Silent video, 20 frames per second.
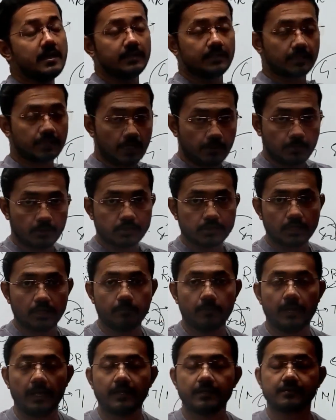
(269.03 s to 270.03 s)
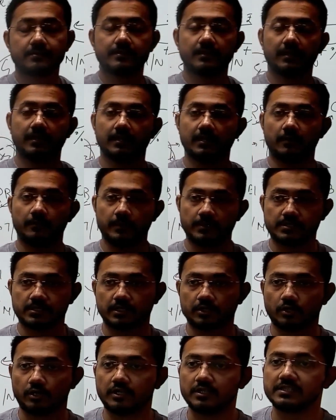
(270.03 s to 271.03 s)
The commercial banks, the government
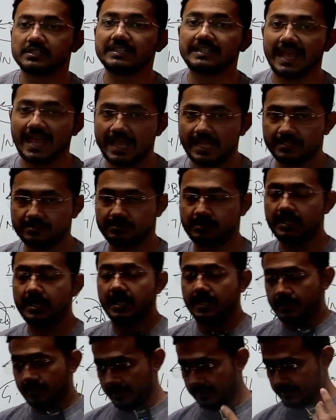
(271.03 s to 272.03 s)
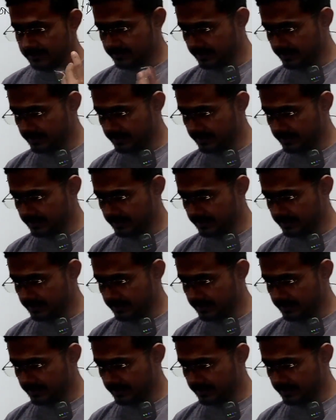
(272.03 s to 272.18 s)
securities it has, can